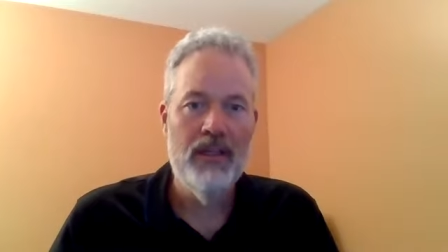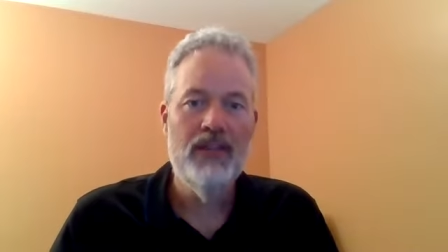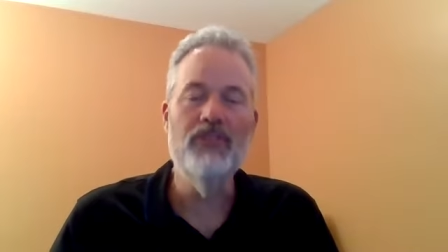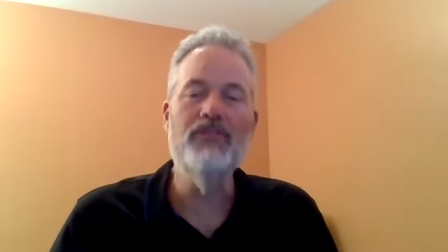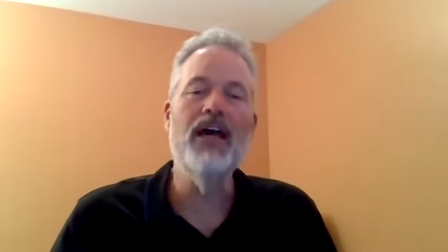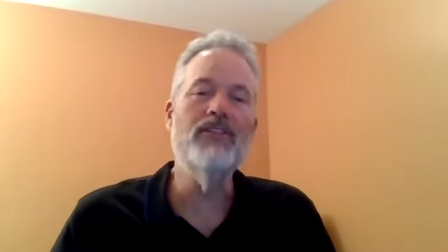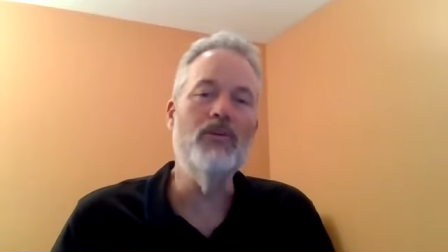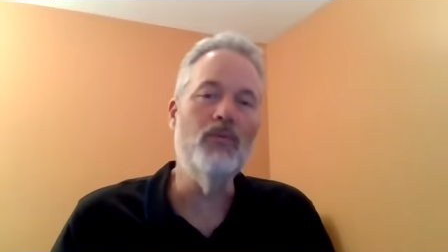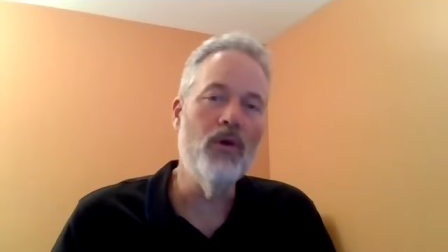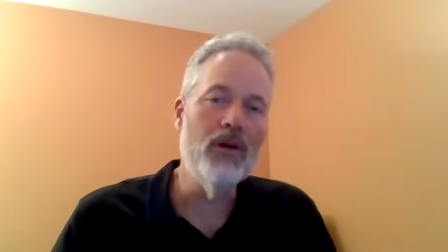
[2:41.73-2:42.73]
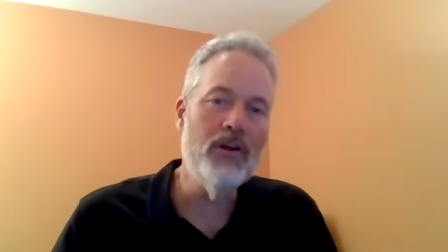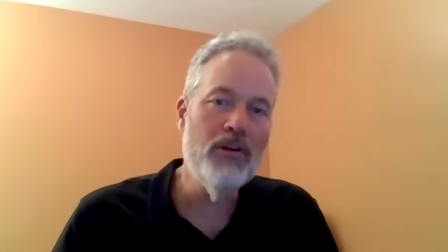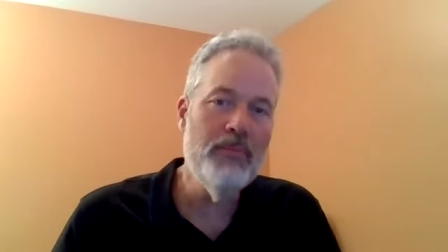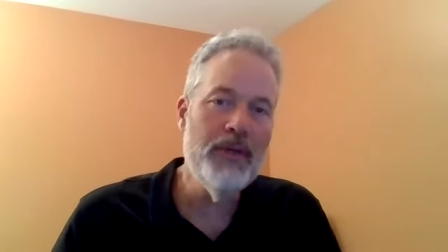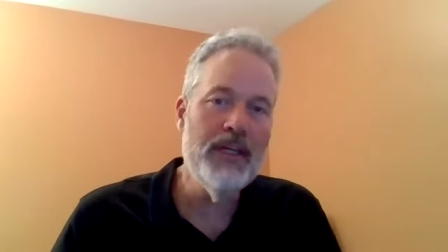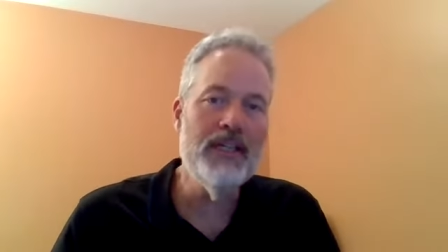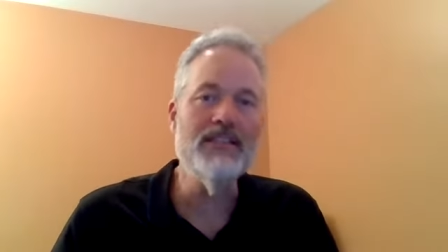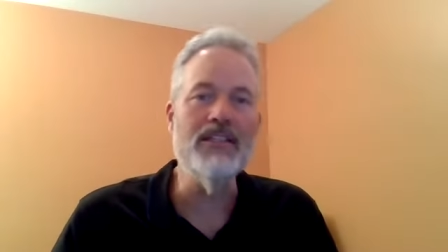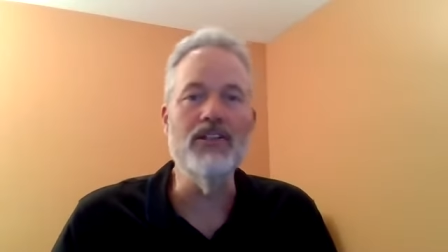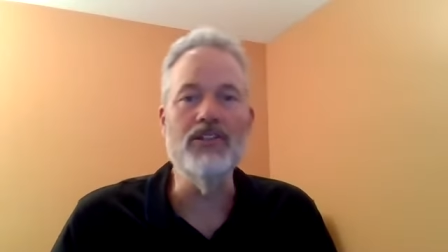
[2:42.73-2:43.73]
You've got the worker
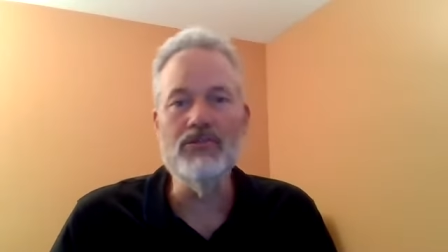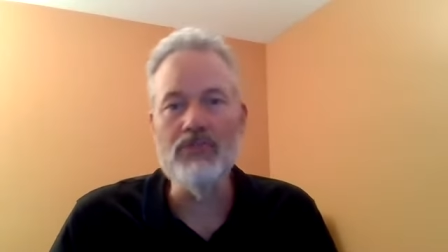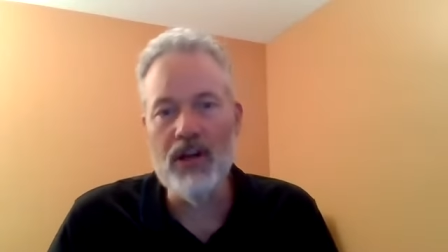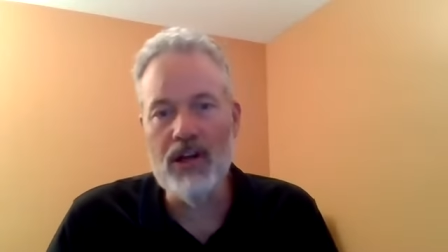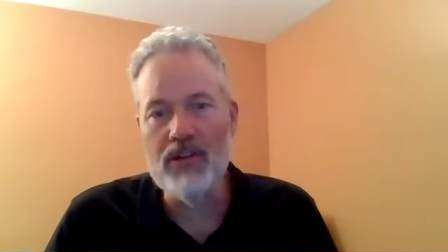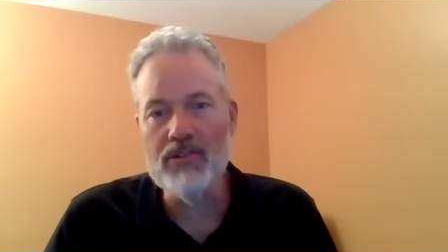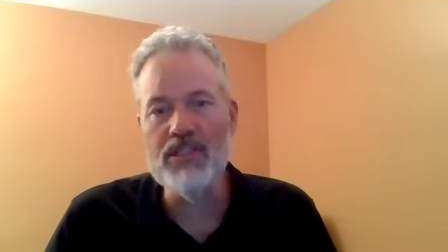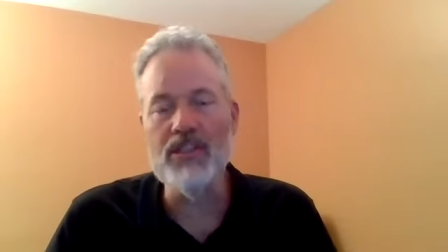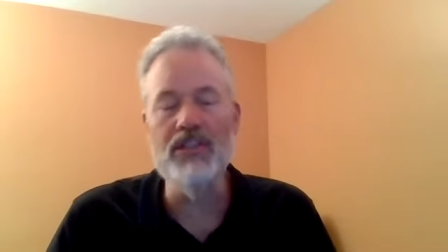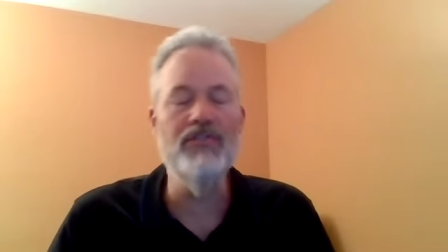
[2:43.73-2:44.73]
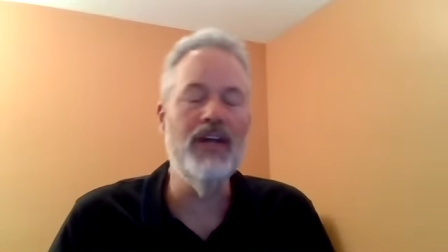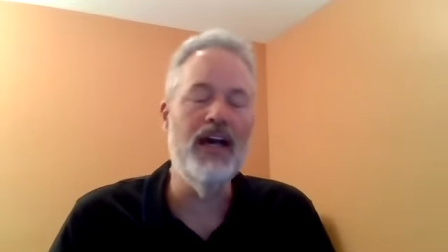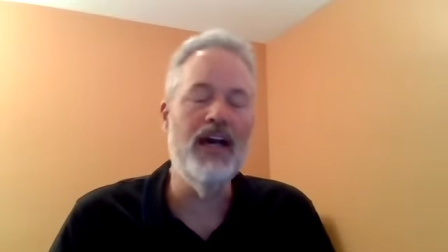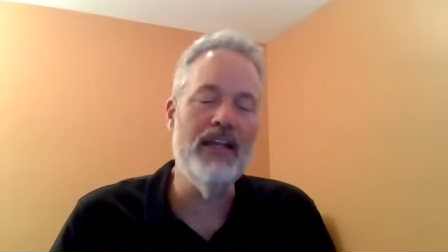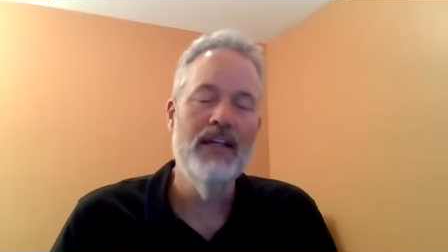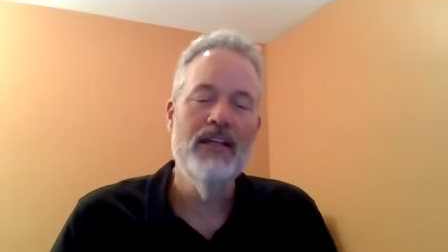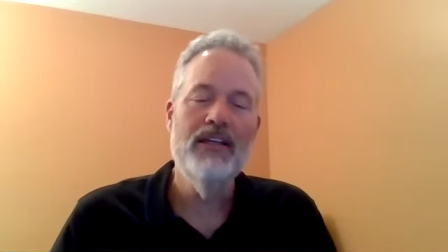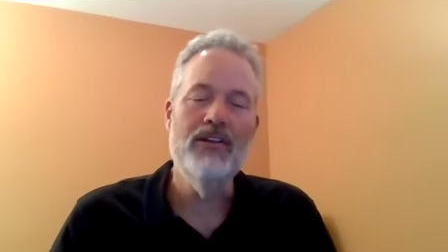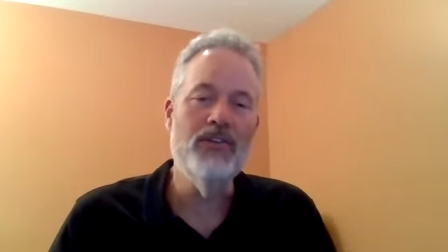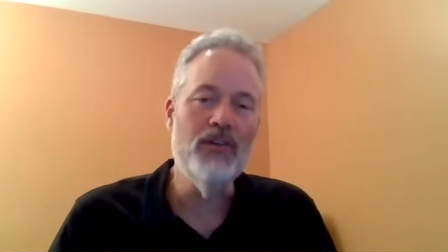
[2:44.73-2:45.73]
bees and the drones, and you've got,
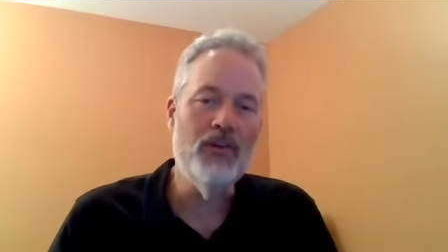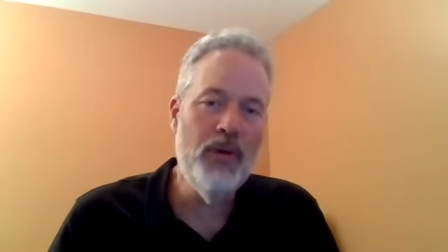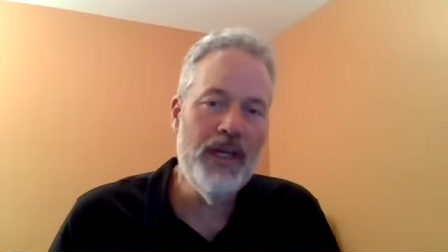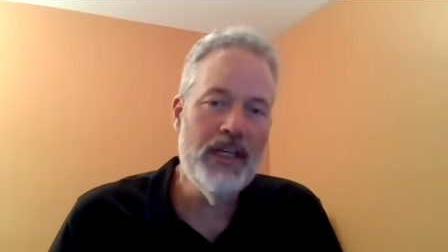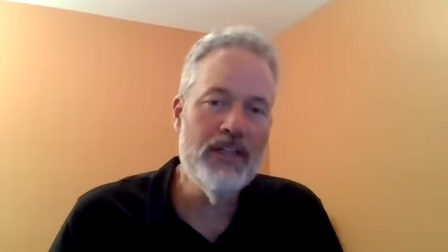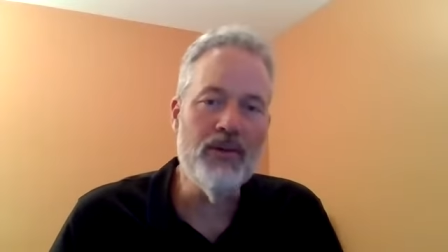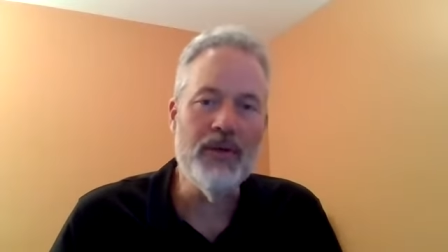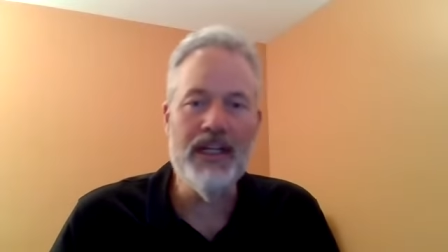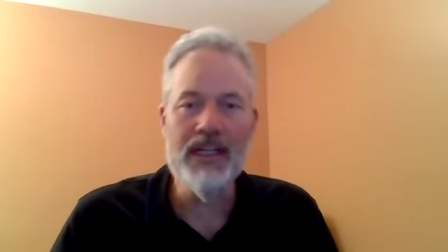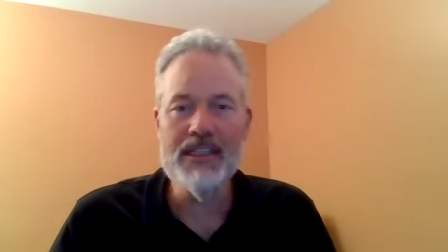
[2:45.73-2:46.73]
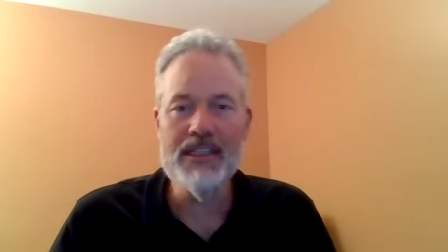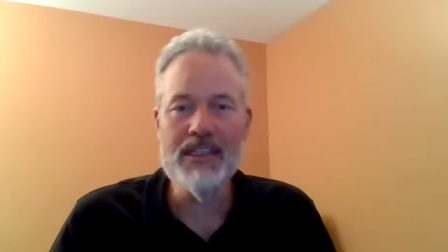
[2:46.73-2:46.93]
you know, the queen doing it.